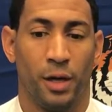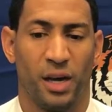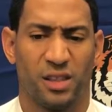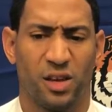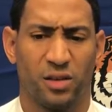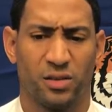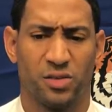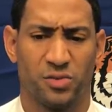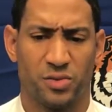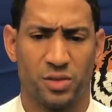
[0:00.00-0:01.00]
I thought
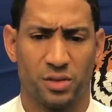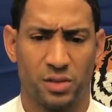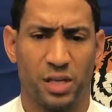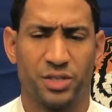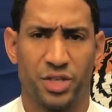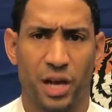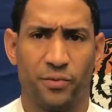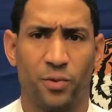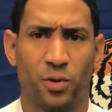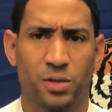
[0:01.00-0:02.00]
this was a gut check
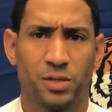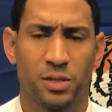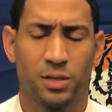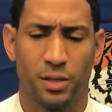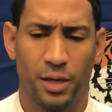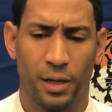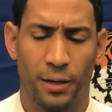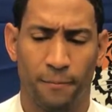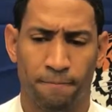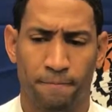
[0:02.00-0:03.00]
for us.
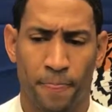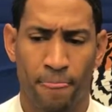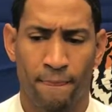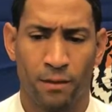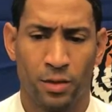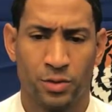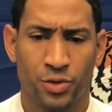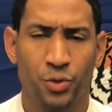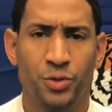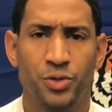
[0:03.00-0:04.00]
2-2
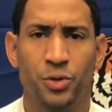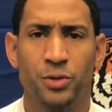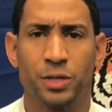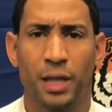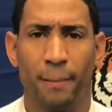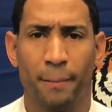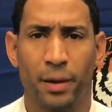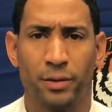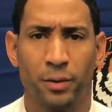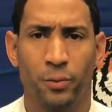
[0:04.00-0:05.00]
is a lot
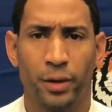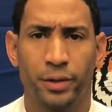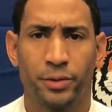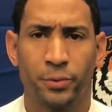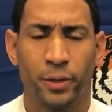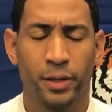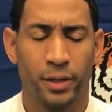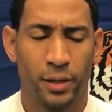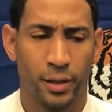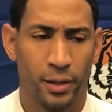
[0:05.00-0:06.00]
better than 1-3.
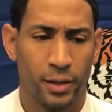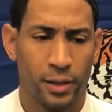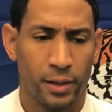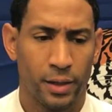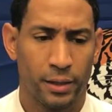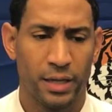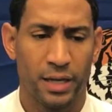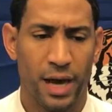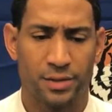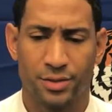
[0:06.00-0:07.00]
I
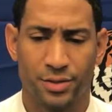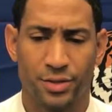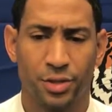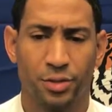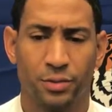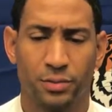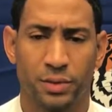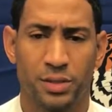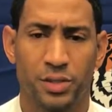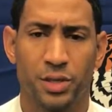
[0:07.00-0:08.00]
think guys are still
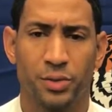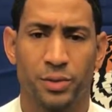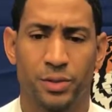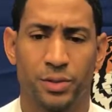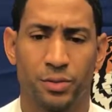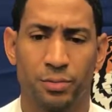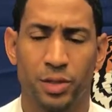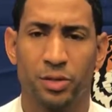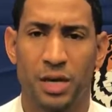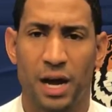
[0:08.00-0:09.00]
continuing to
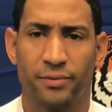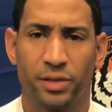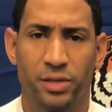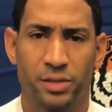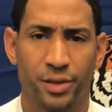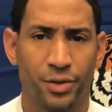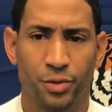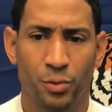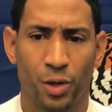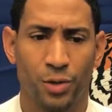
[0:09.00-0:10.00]
build confidence in their
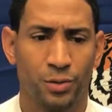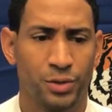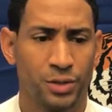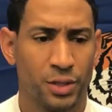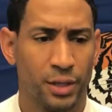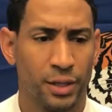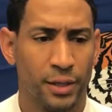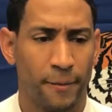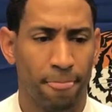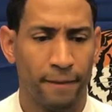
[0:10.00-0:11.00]
new roles.
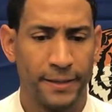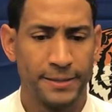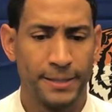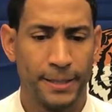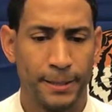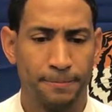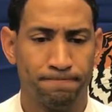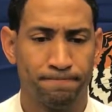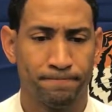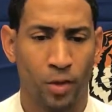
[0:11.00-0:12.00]
And
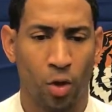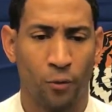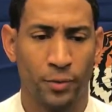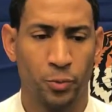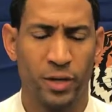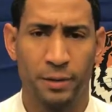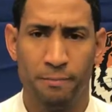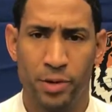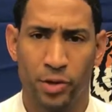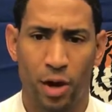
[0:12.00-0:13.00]
hopefully we can
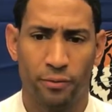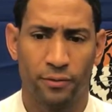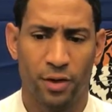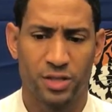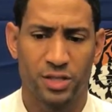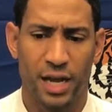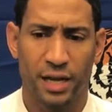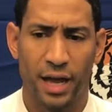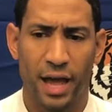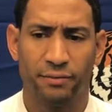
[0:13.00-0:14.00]
build off of our
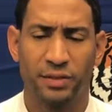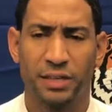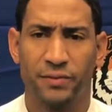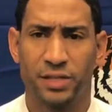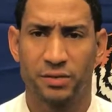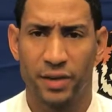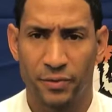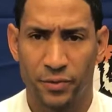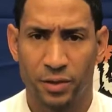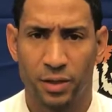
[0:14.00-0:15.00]
second half defensive
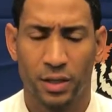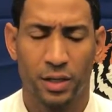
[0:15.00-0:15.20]
effort.